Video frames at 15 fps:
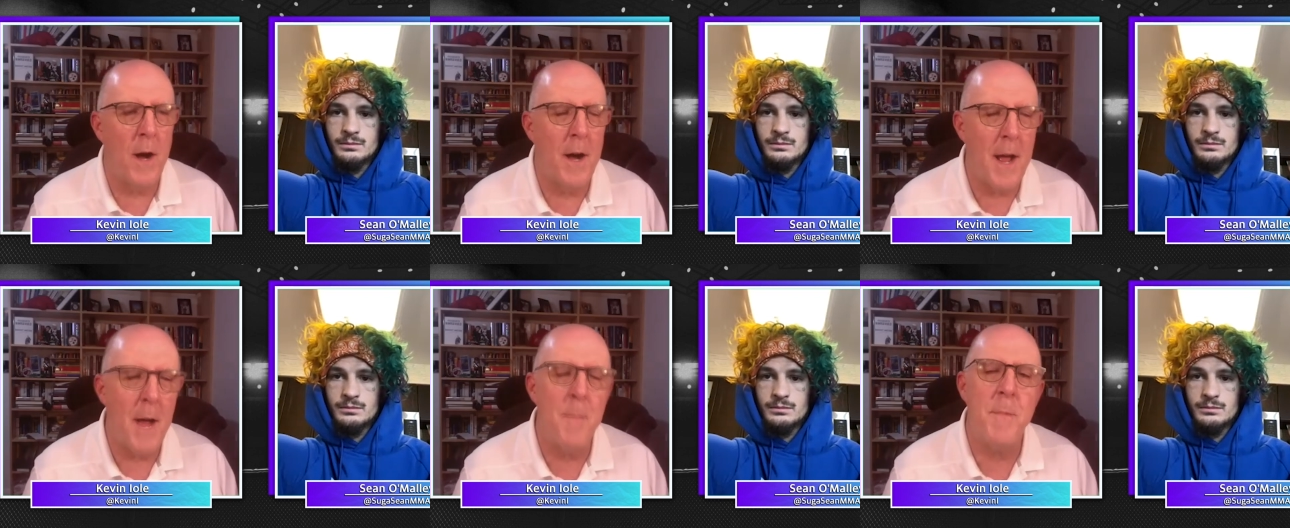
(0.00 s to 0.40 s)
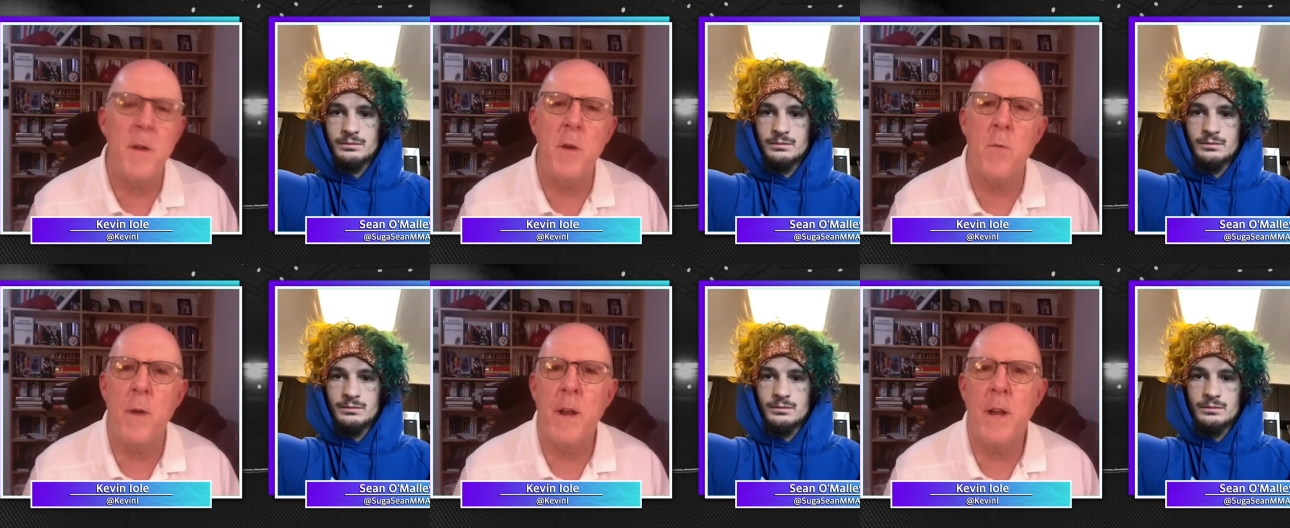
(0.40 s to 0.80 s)
Speaker 1: empty
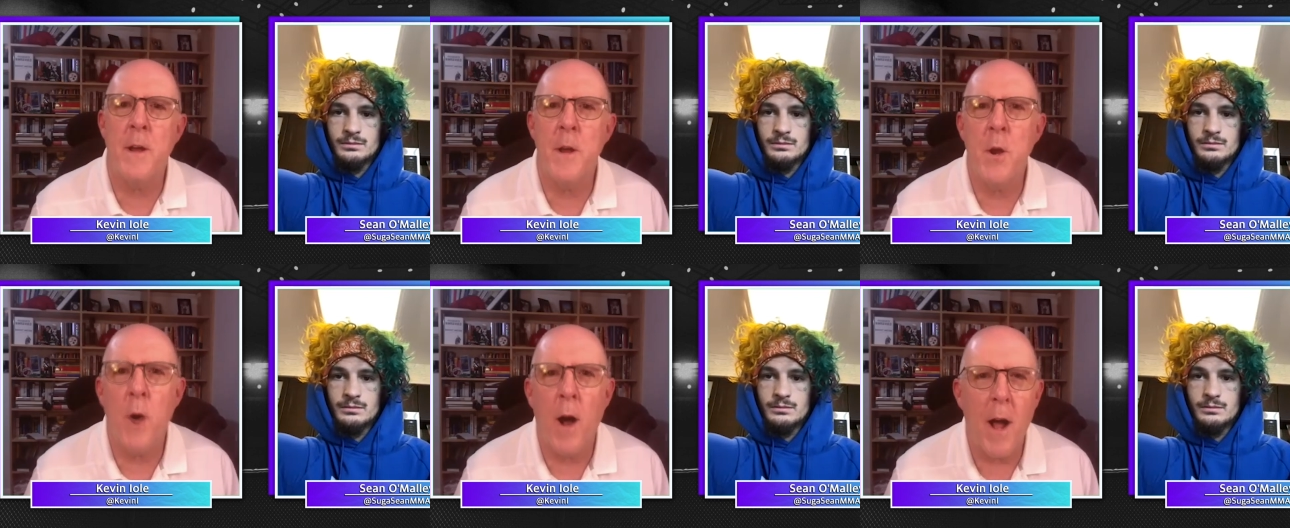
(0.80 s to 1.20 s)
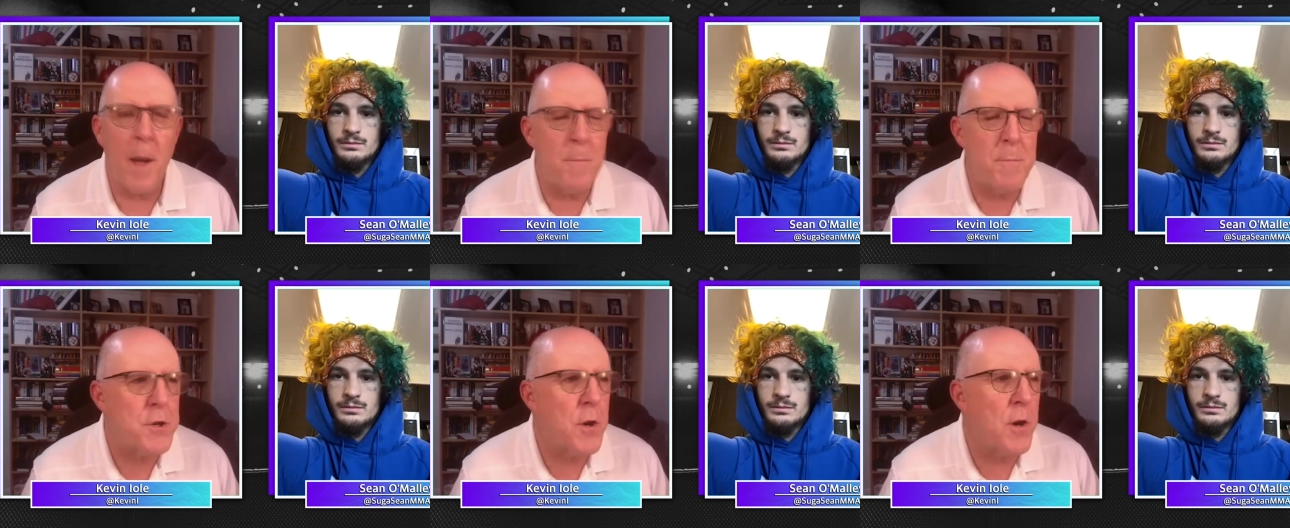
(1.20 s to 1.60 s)
arena, you know, I'm
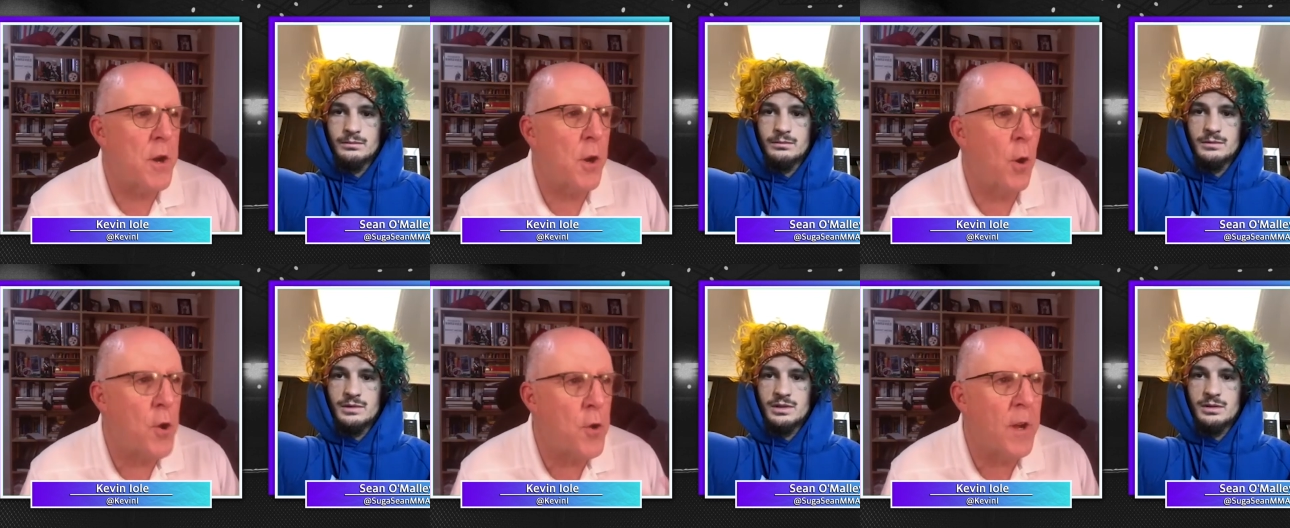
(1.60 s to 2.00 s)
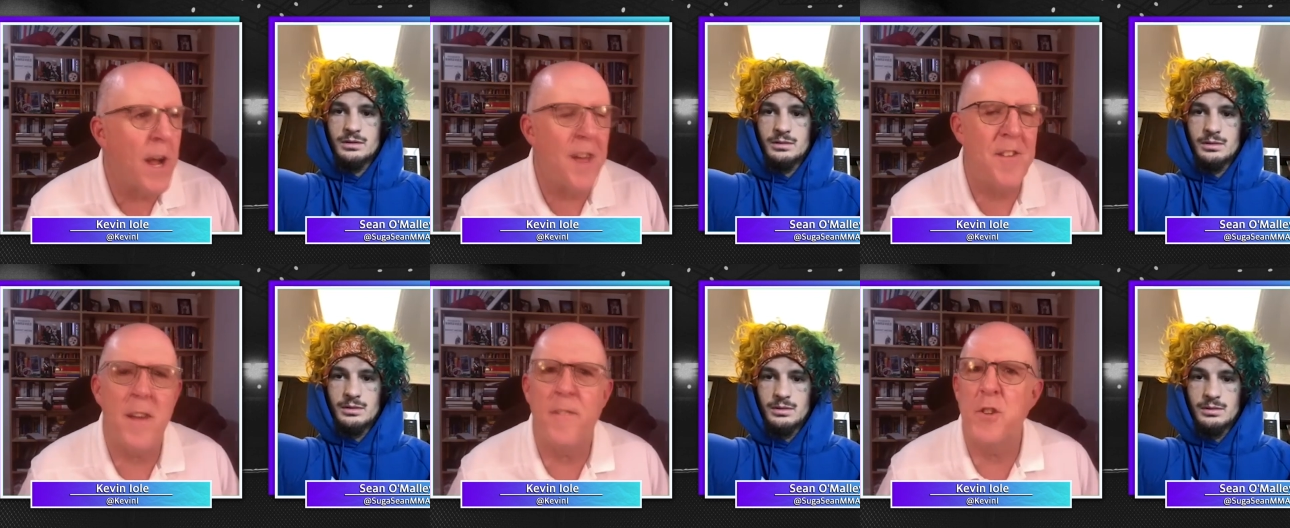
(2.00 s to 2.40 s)
sure, you know, you
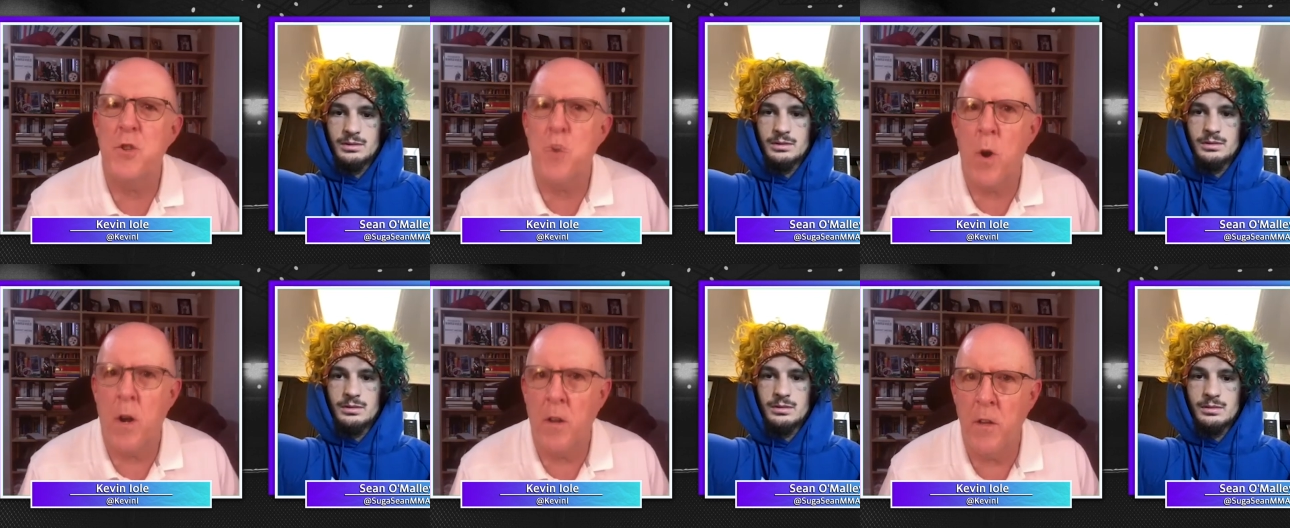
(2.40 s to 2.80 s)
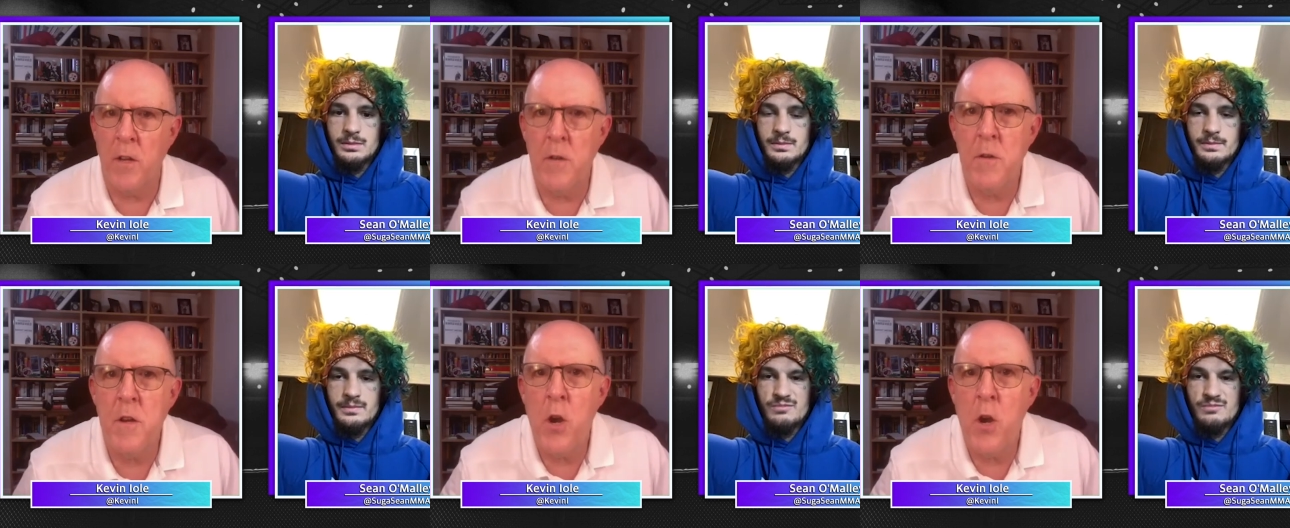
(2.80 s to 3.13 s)
guys have adrenaline,